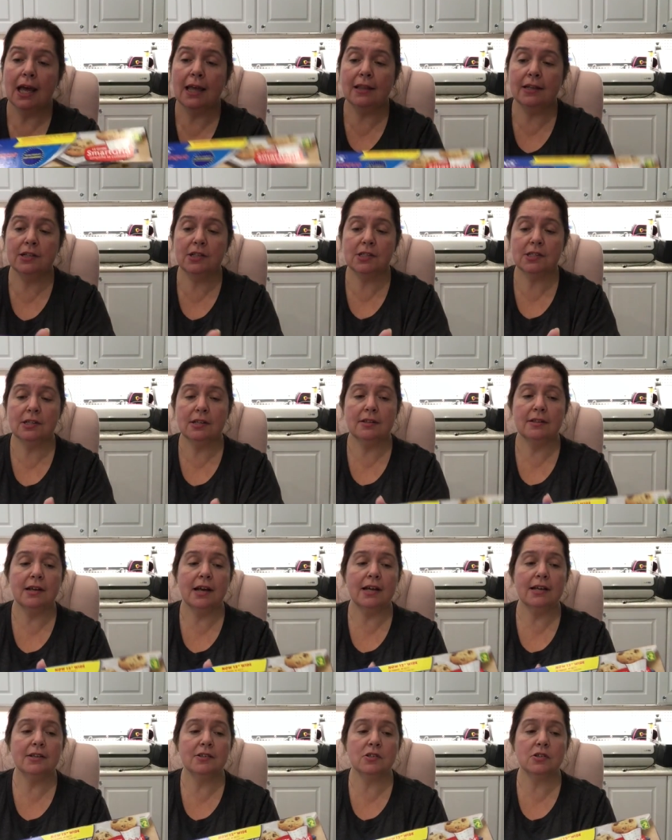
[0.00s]
and I just thought
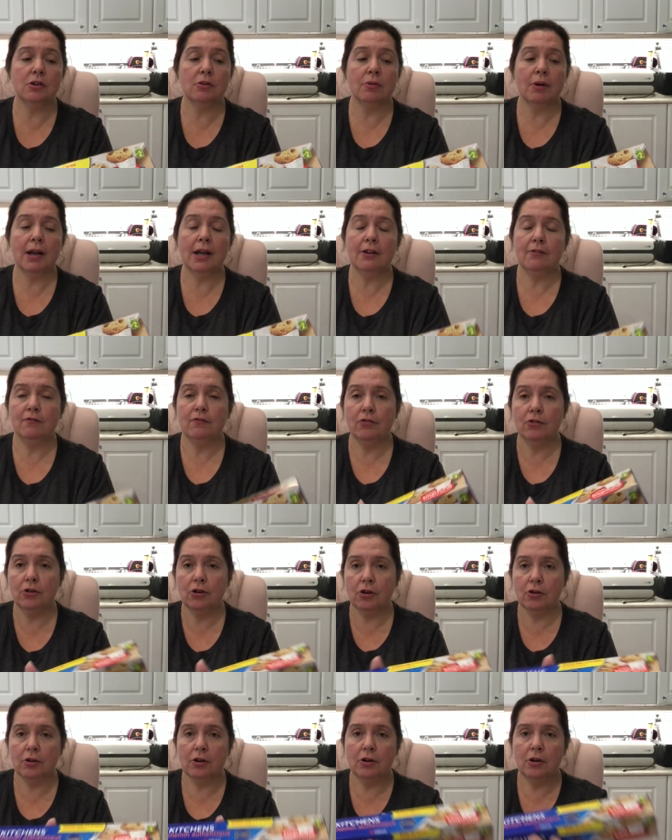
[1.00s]
that is great
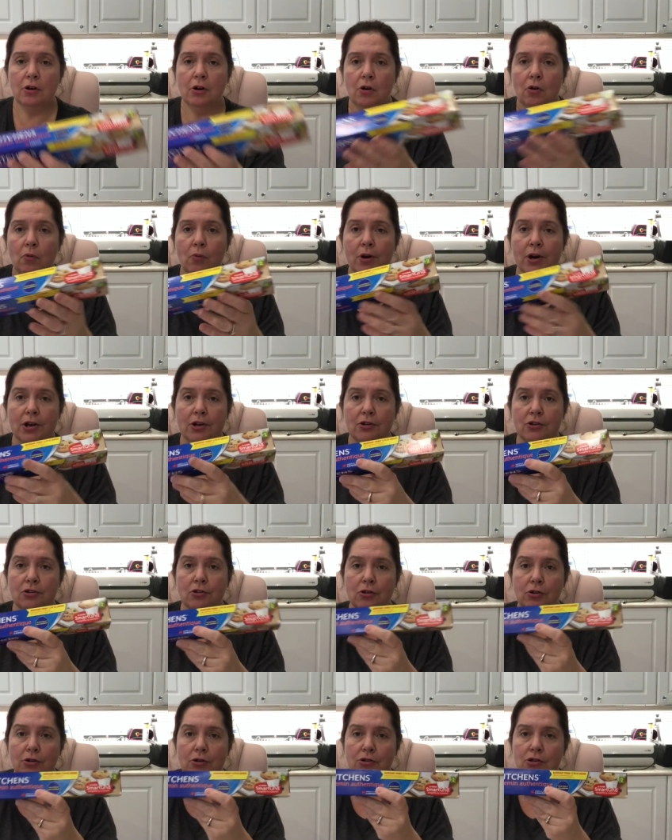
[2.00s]
for when
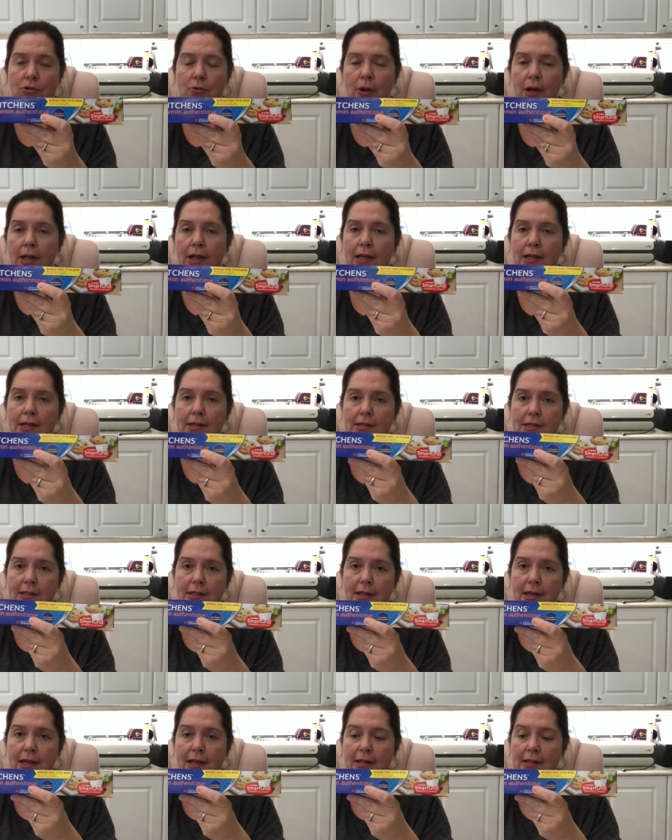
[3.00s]
you're trying to
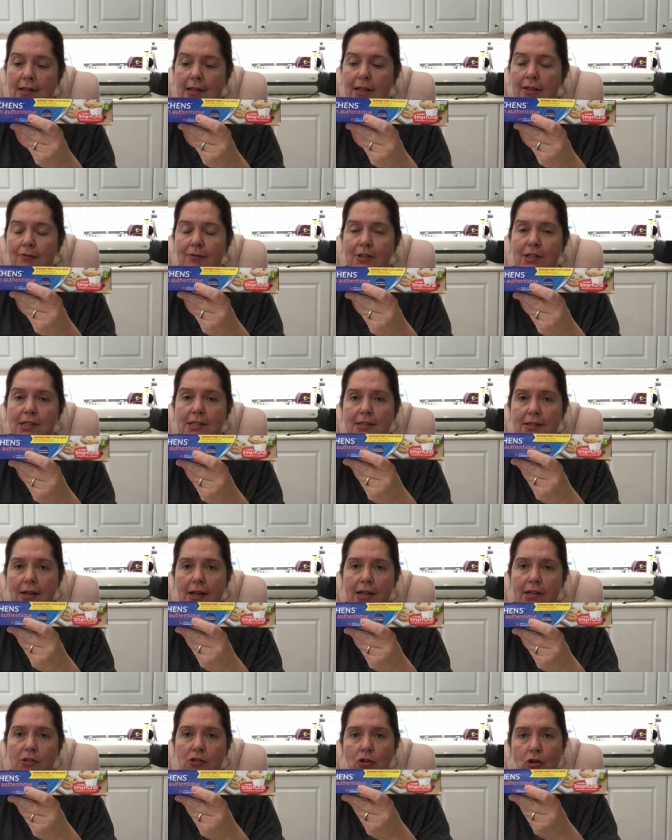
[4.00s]
get even
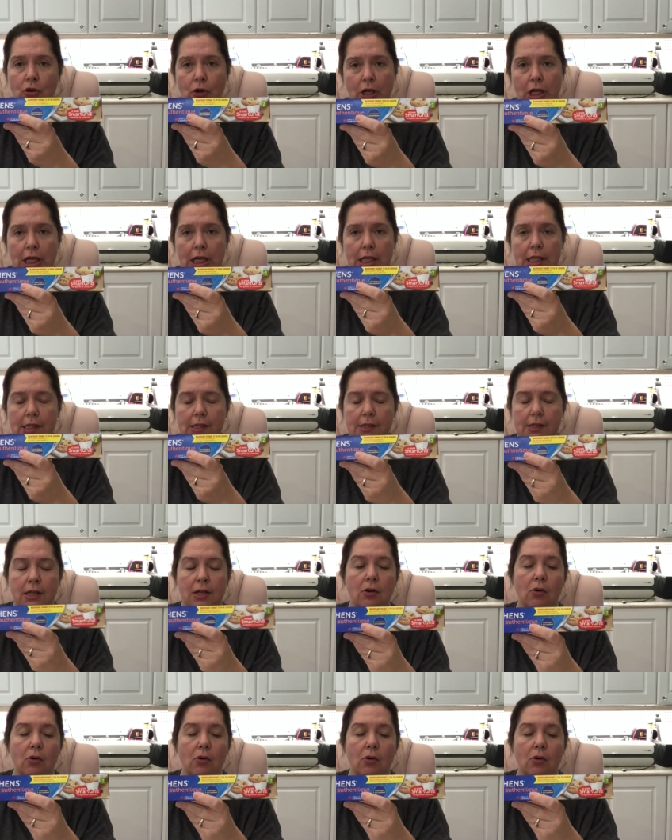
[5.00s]
sized cookies,